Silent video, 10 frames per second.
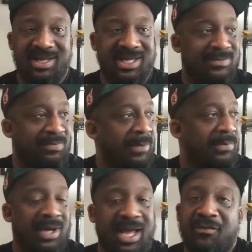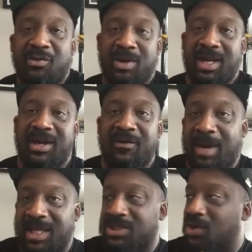It's people everywhere.
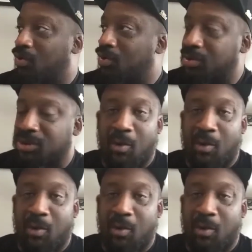Everybody's cool.